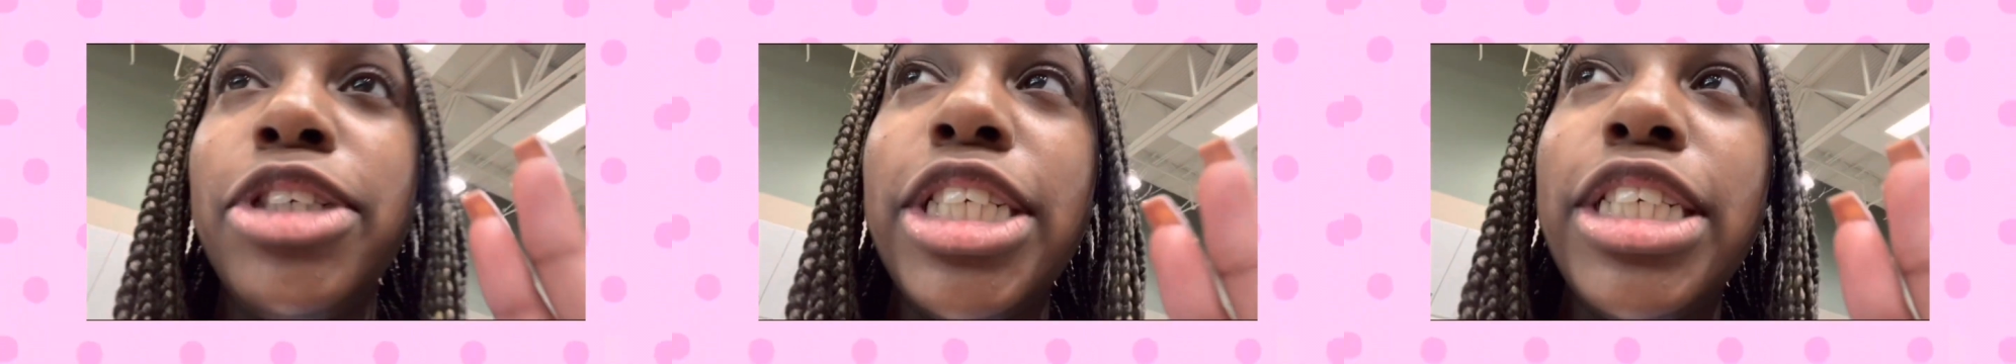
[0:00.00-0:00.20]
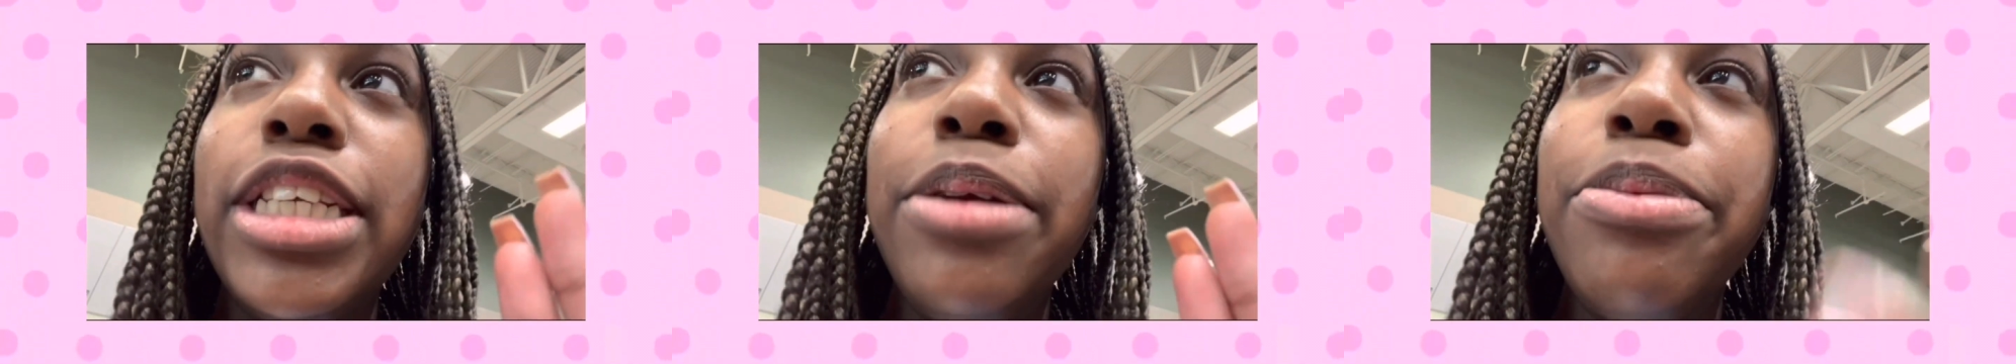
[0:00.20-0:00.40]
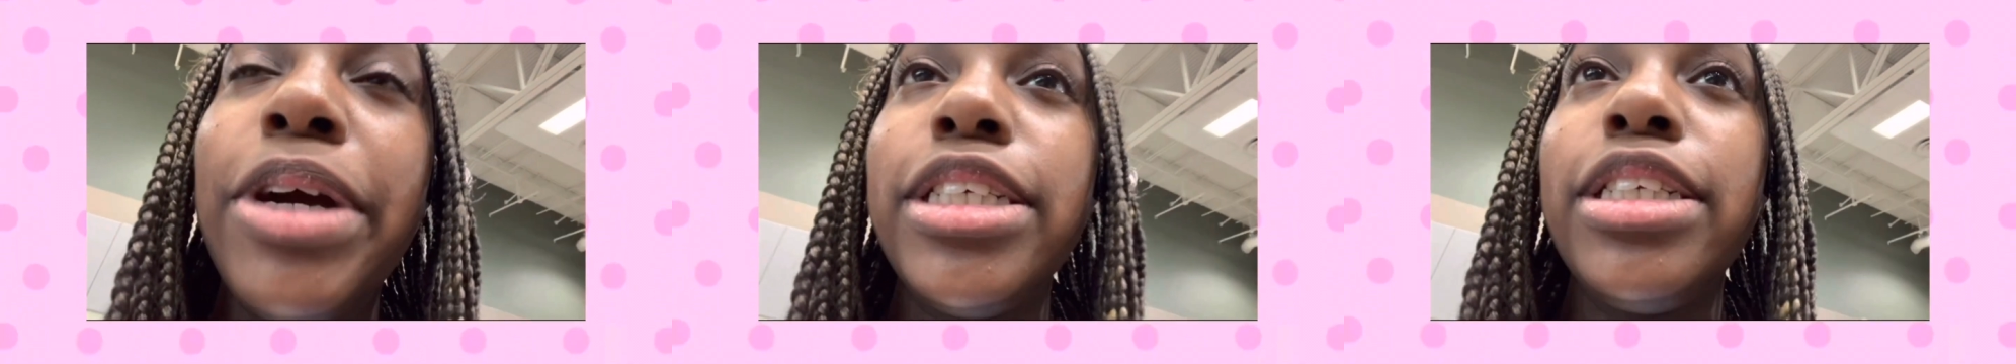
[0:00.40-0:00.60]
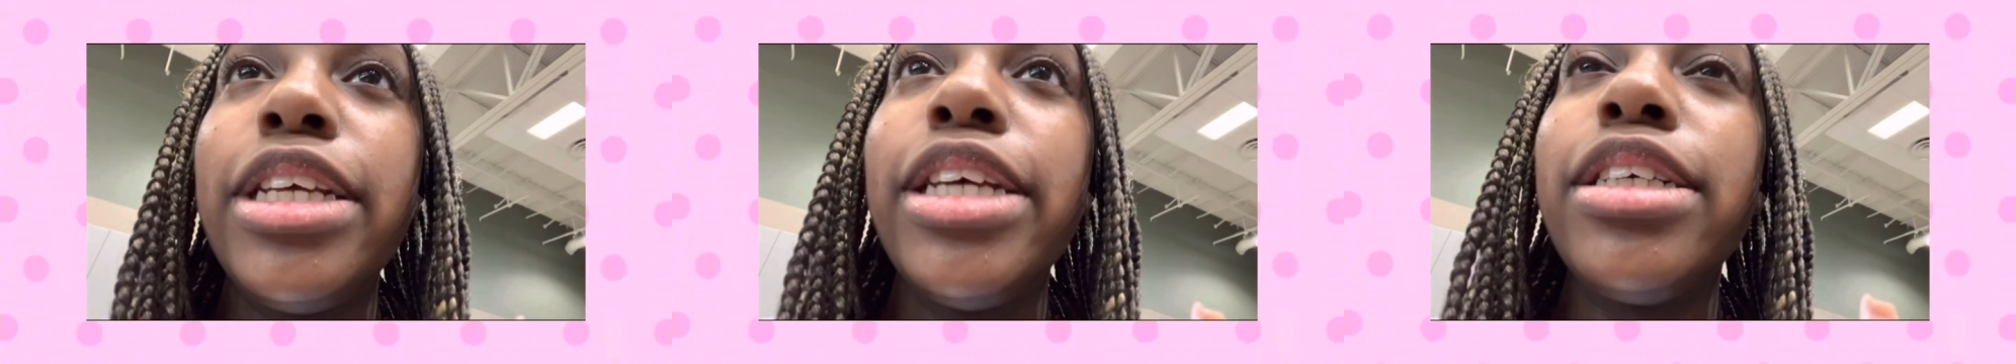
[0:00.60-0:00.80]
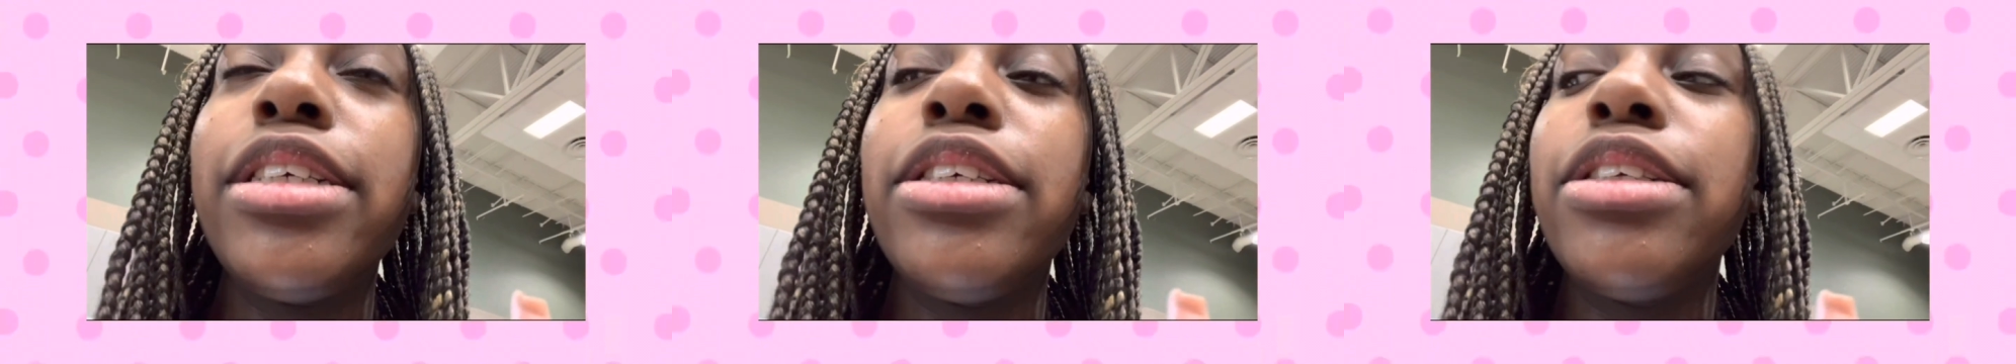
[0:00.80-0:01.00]
cheesy
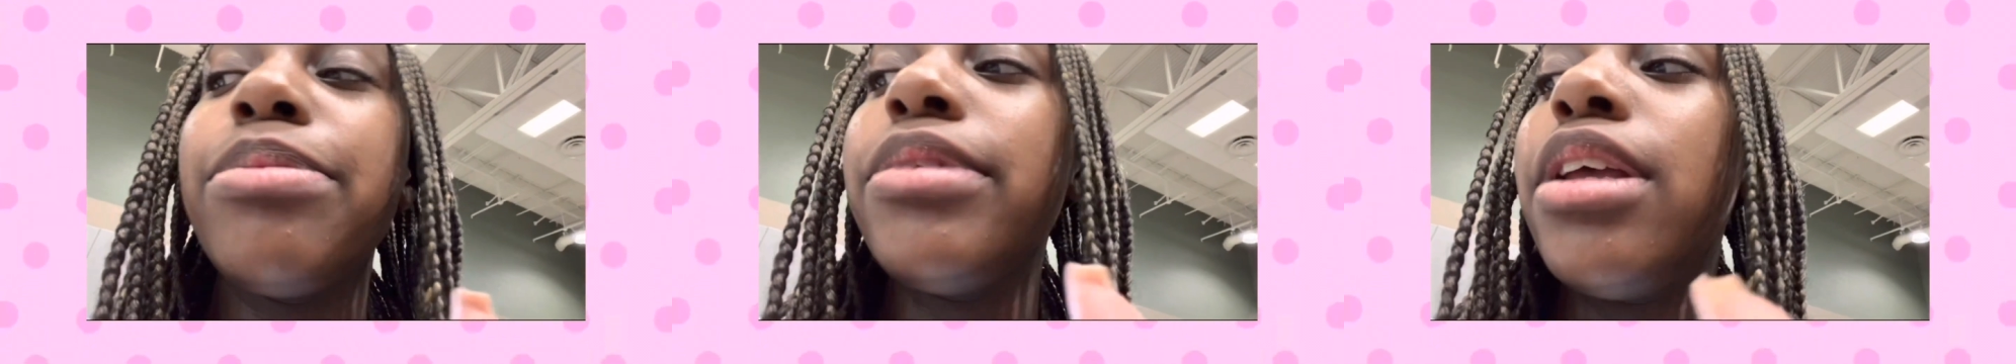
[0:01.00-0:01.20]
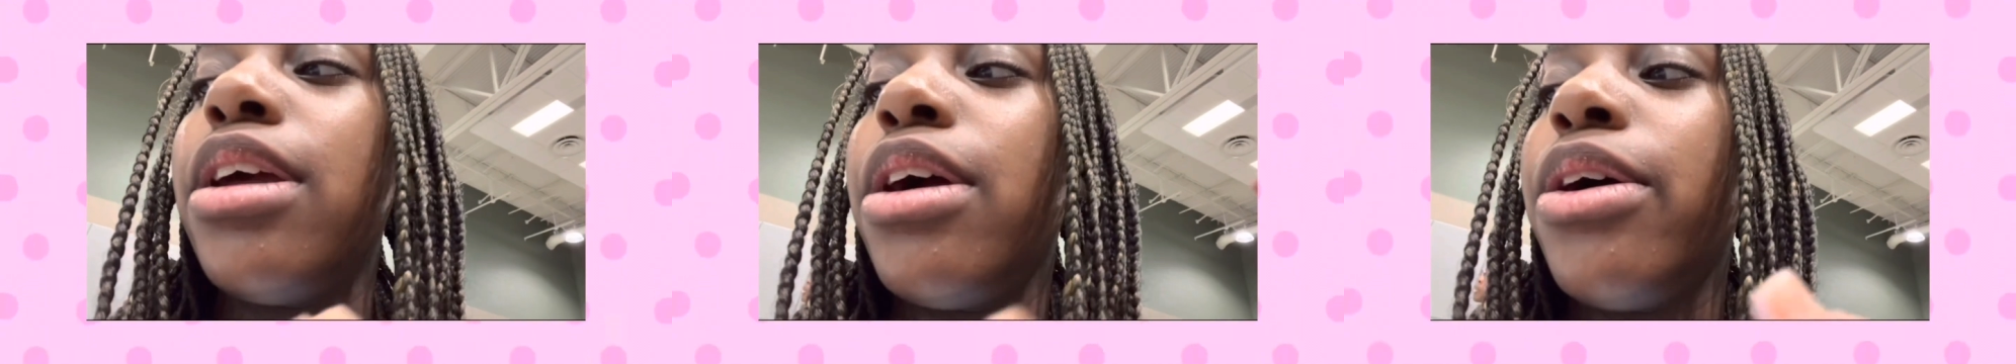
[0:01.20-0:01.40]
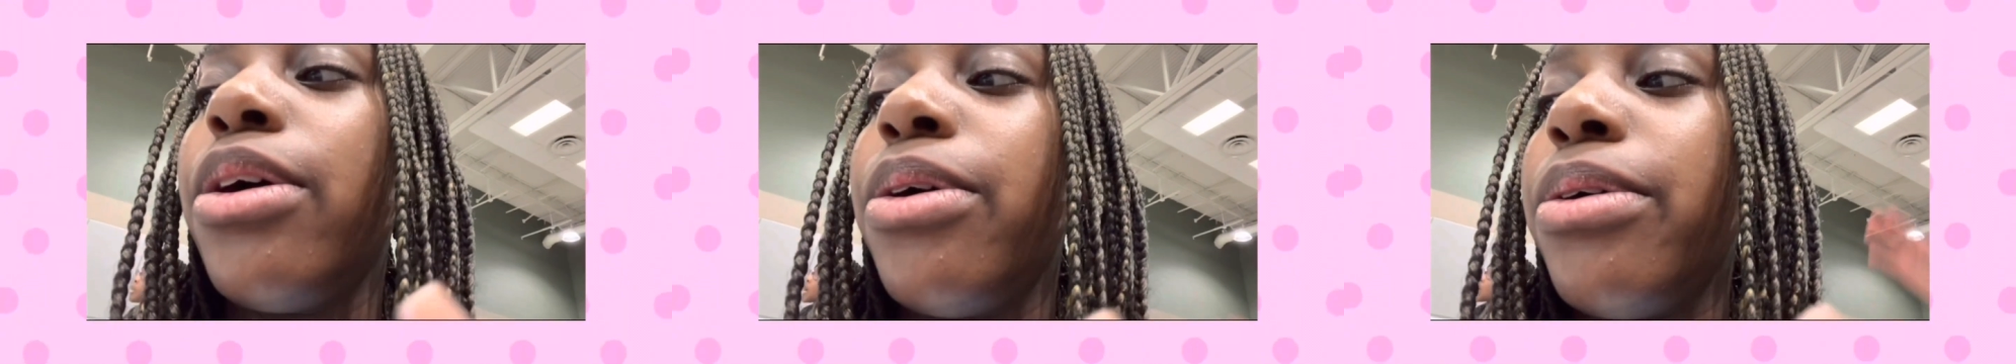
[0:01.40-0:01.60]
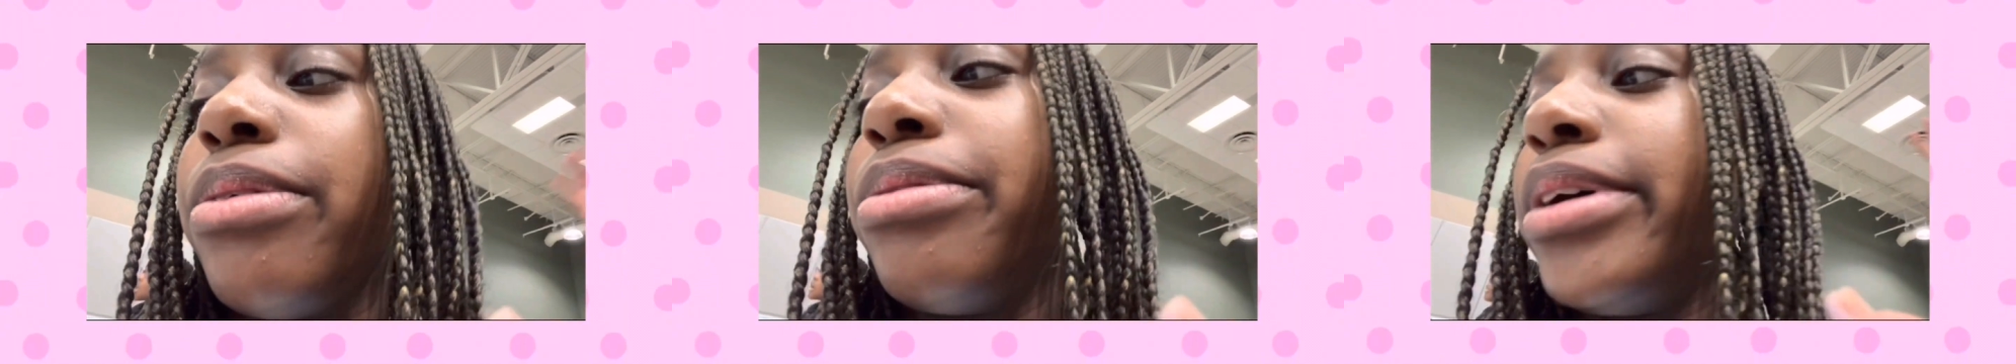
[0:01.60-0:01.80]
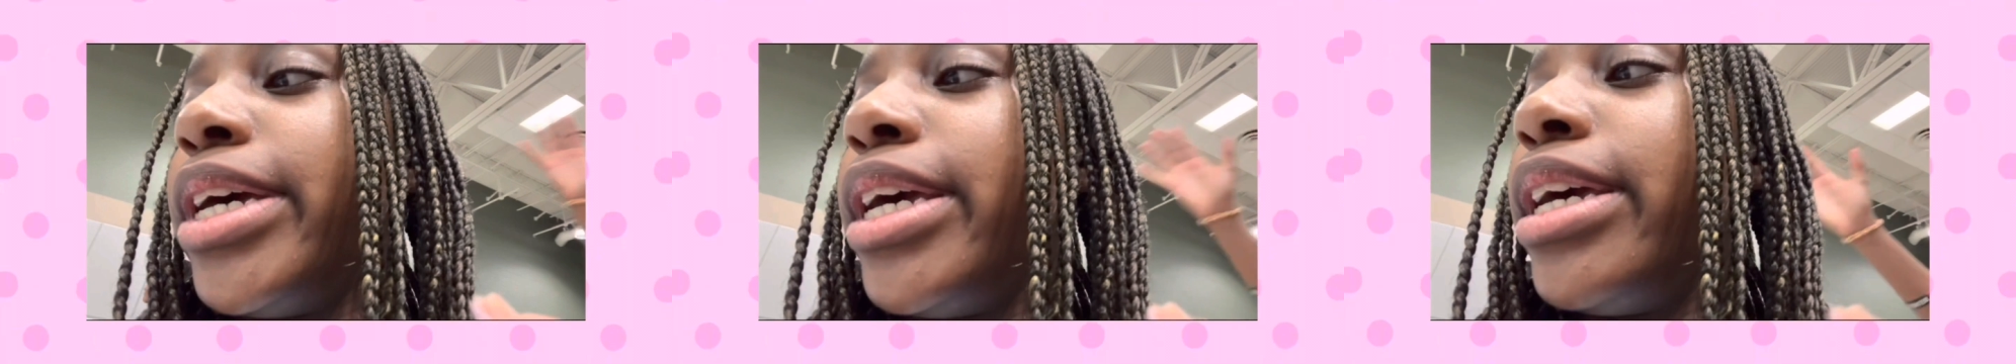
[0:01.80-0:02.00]
breadsticks
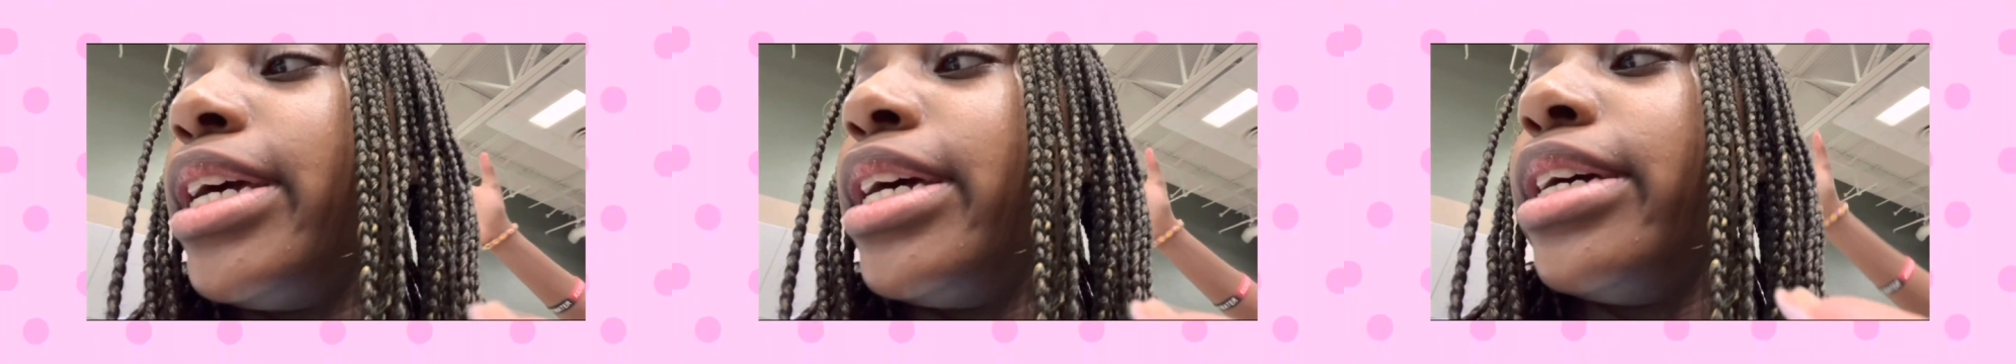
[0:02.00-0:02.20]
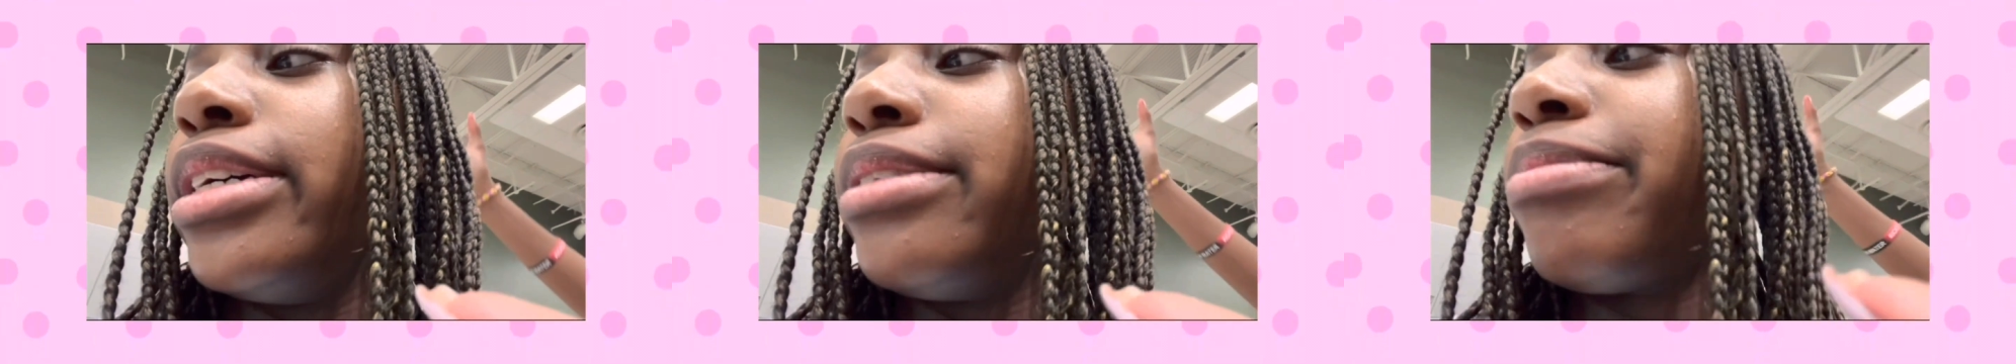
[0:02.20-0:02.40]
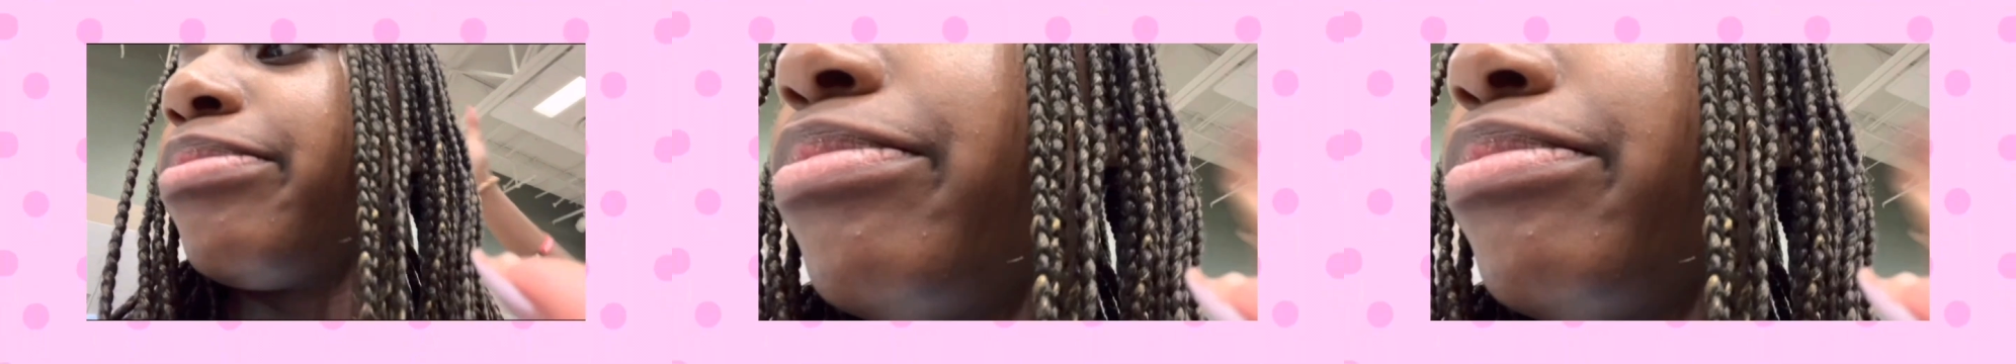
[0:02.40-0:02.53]
with,